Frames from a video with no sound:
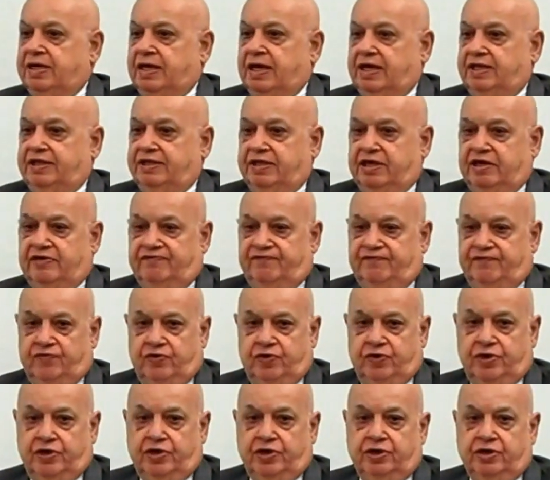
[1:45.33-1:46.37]
and
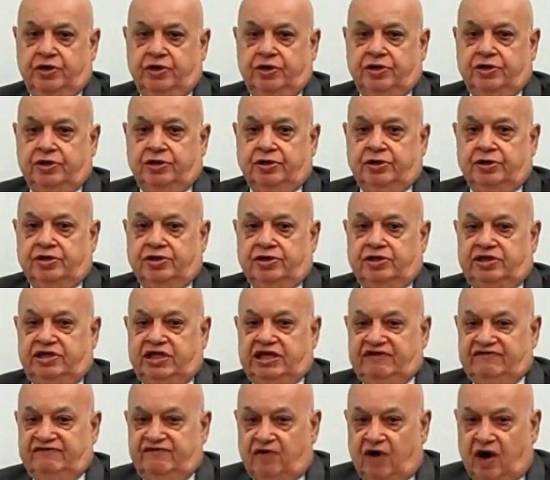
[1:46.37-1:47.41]
therefore
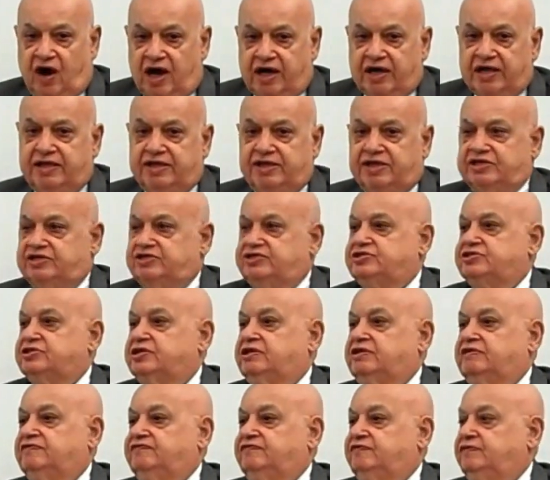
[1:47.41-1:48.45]
divineness
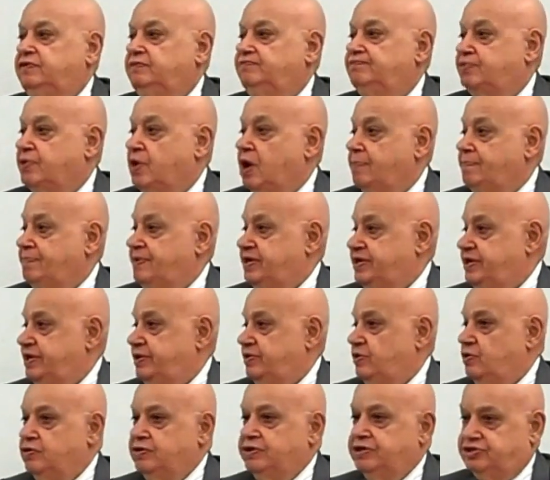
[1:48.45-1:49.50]
of property
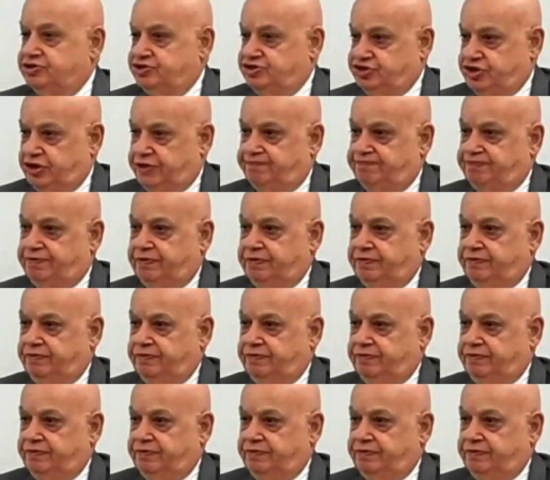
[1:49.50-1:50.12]
ownership,